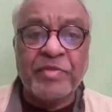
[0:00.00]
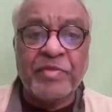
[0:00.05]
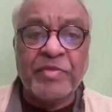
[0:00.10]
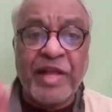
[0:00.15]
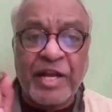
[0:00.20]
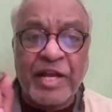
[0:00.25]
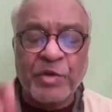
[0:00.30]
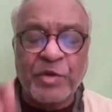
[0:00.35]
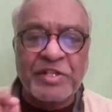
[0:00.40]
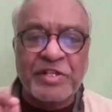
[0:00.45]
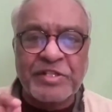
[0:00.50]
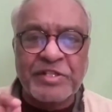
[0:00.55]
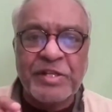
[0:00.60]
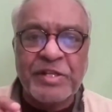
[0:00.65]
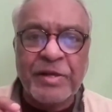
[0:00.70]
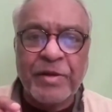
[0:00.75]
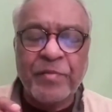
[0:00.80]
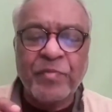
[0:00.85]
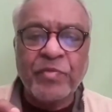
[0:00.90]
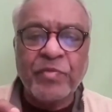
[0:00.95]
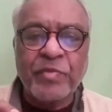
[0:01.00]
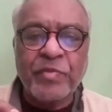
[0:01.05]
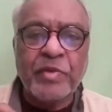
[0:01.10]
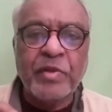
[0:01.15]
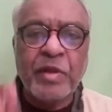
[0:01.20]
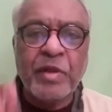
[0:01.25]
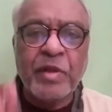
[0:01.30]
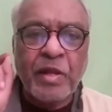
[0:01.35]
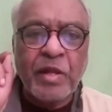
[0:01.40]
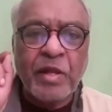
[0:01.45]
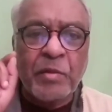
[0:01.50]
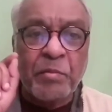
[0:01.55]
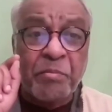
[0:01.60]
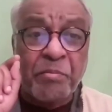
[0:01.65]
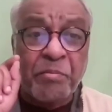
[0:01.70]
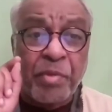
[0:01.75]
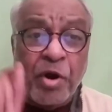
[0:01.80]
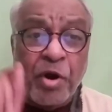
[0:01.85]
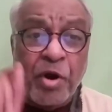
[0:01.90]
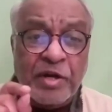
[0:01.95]
that was
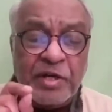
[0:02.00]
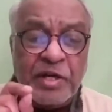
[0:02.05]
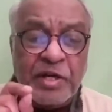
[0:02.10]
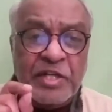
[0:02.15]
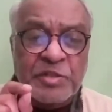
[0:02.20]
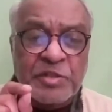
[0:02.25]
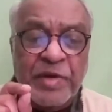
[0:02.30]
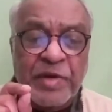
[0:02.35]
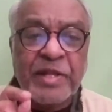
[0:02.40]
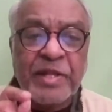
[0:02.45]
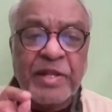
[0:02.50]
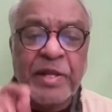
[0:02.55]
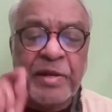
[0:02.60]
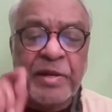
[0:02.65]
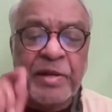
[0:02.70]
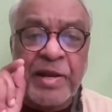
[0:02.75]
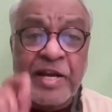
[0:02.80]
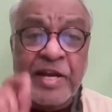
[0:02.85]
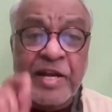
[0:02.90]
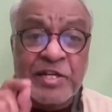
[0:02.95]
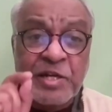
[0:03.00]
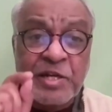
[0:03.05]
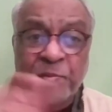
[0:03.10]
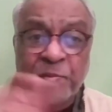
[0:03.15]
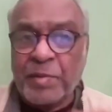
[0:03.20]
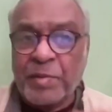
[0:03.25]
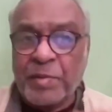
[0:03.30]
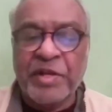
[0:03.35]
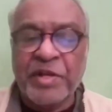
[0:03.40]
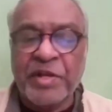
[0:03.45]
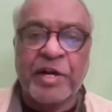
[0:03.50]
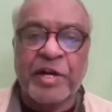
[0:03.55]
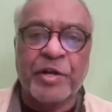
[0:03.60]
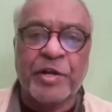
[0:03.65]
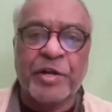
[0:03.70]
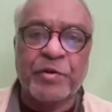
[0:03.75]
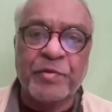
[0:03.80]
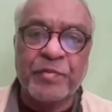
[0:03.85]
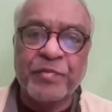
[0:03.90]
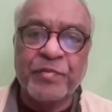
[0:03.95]
broadcast by the National Public
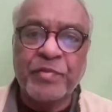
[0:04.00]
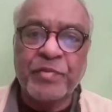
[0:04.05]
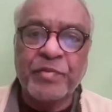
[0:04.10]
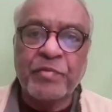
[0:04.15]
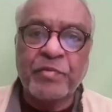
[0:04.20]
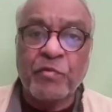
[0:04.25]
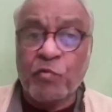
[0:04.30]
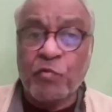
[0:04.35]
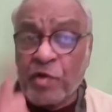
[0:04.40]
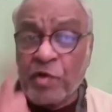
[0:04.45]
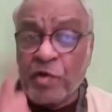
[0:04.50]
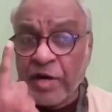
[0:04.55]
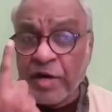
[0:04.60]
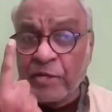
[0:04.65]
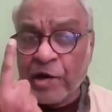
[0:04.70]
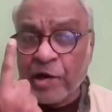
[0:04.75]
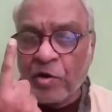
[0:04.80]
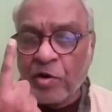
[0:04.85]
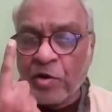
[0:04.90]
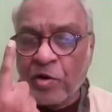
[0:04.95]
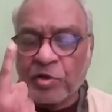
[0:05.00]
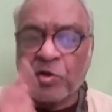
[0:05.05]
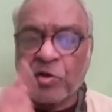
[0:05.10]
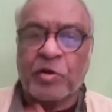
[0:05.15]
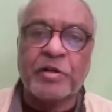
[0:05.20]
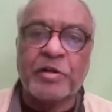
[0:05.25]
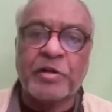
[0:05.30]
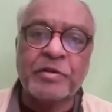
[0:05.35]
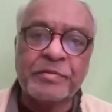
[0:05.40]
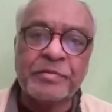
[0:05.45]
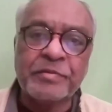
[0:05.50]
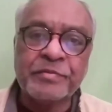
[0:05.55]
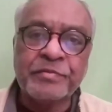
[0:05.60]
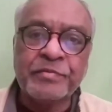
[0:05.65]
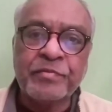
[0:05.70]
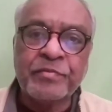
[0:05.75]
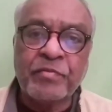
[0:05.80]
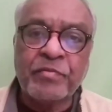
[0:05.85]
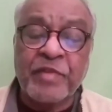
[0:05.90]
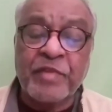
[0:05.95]
Radio, 1 hour long talk
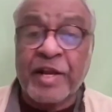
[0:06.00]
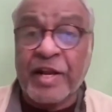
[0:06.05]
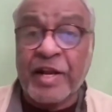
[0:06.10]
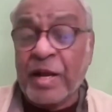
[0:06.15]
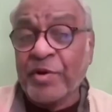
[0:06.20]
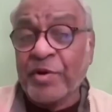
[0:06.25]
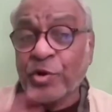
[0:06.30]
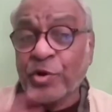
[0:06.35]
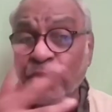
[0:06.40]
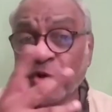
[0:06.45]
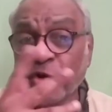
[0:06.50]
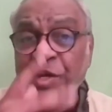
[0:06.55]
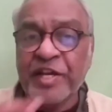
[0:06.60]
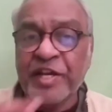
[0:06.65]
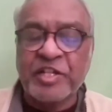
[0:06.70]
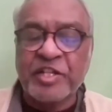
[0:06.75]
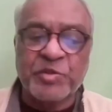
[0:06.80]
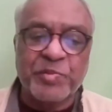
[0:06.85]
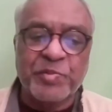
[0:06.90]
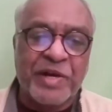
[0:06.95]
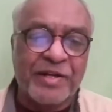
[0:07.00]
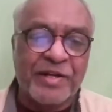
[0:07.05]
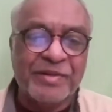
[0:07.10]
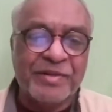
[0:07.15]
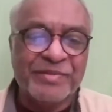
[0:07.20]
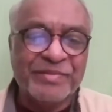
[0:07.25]
that happened 20 years back.